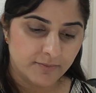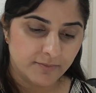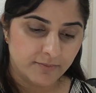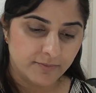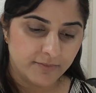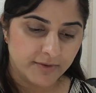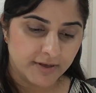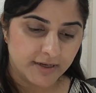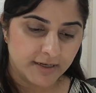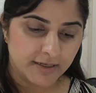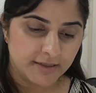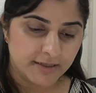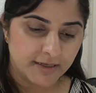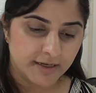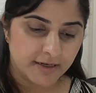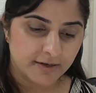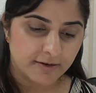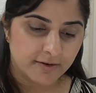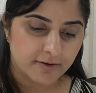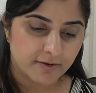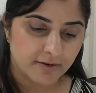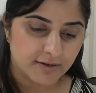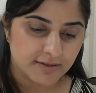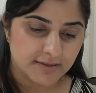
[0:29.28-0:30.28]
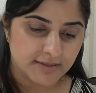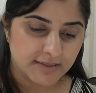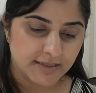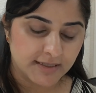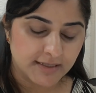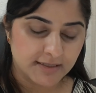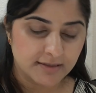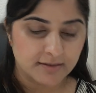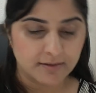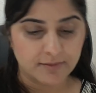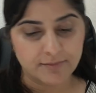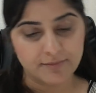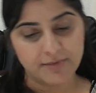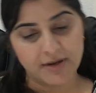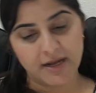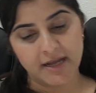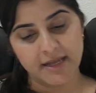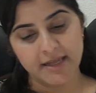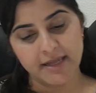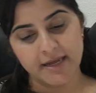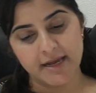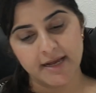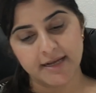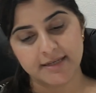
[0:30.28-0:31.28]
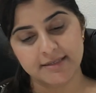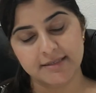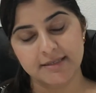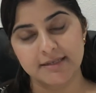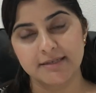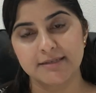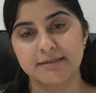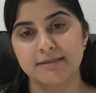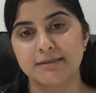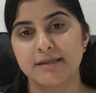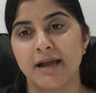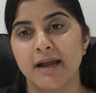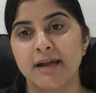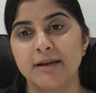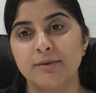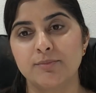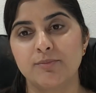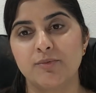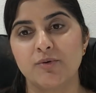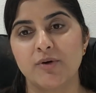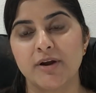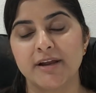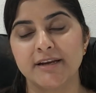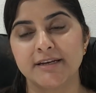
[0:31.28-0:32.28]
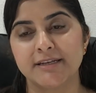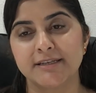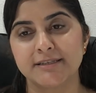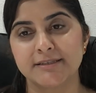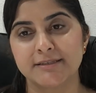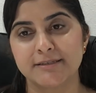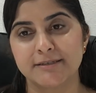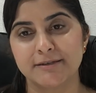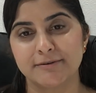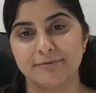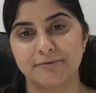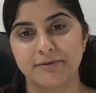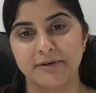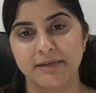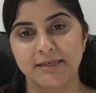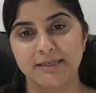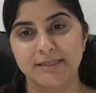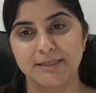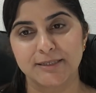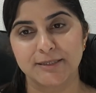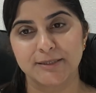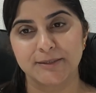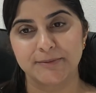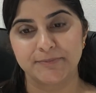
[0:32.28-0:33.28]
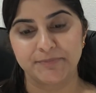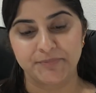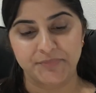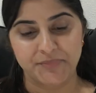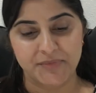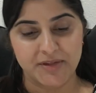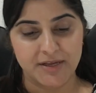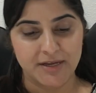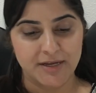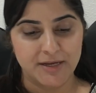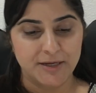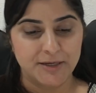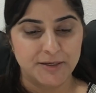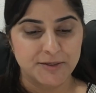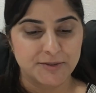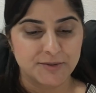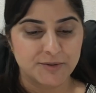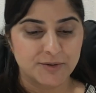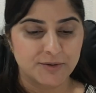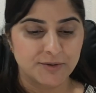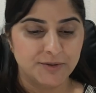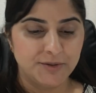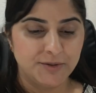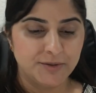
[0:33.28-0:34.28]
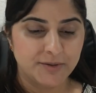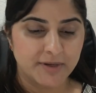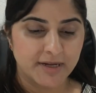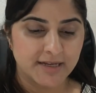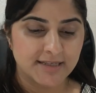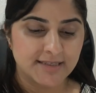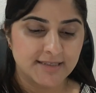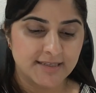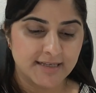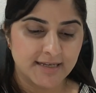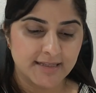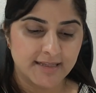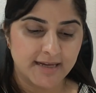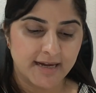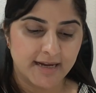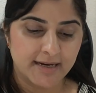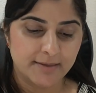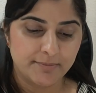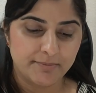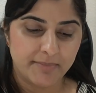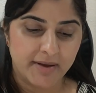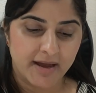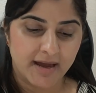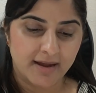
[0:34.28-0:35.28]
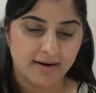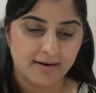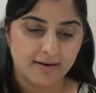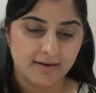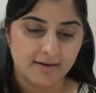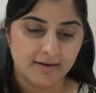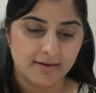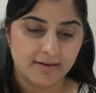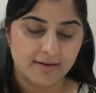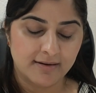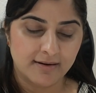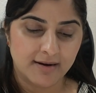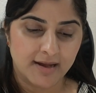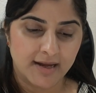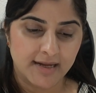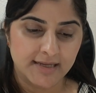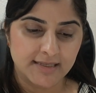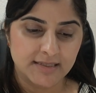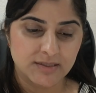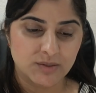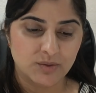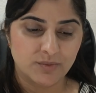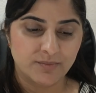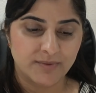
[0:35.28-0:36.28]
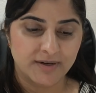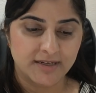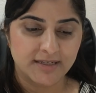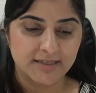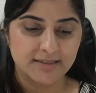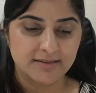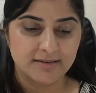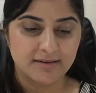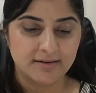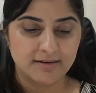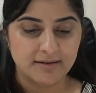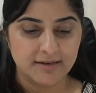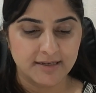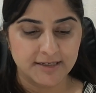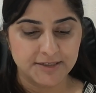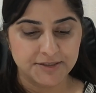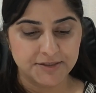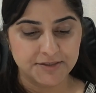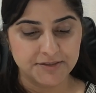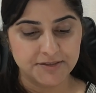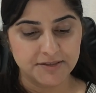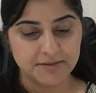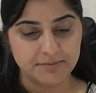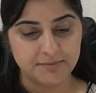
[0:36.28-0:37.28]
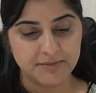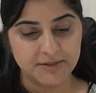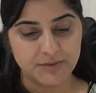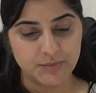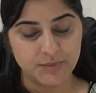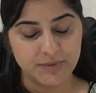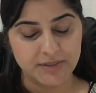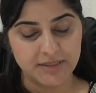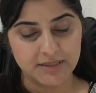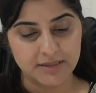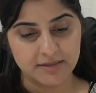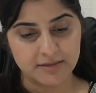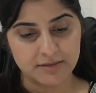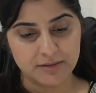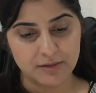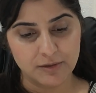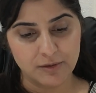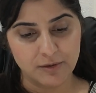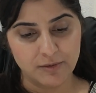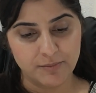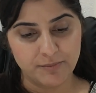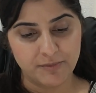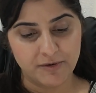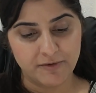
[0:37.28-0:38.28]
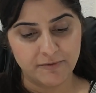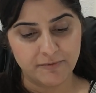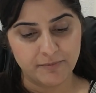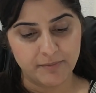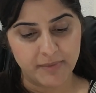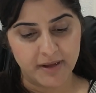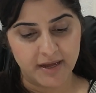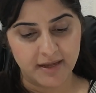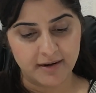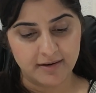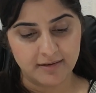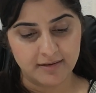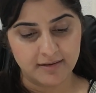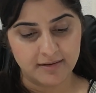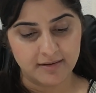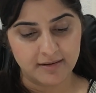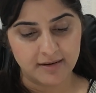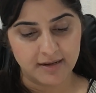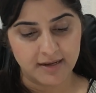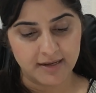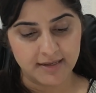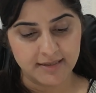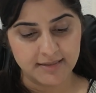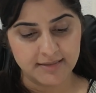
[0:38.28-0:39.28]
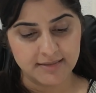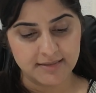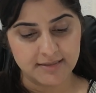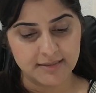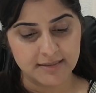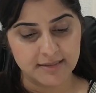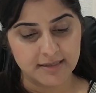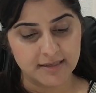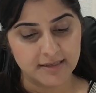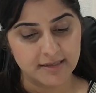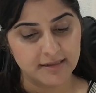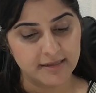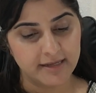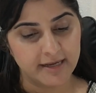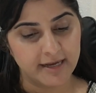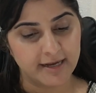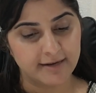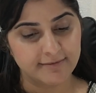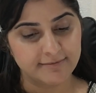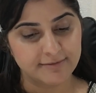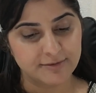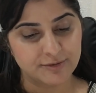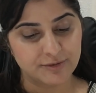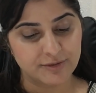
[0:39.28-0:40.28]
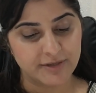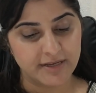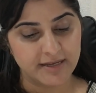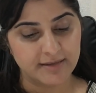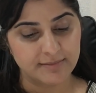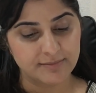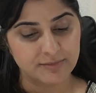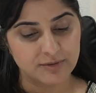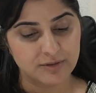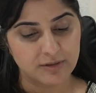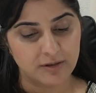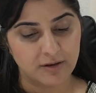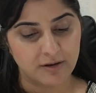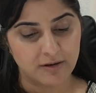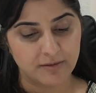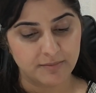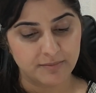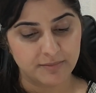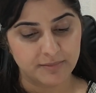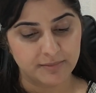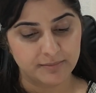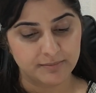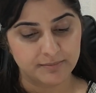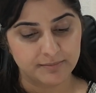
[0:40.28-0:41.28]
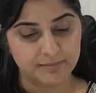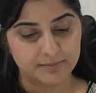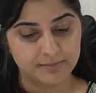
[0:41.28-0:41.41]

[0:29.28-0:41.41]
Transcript: where they are crossing the y-axis, that point is different. So you can say that parallel lines. So what is the relationship between the slope of parallel lines? They have same slope.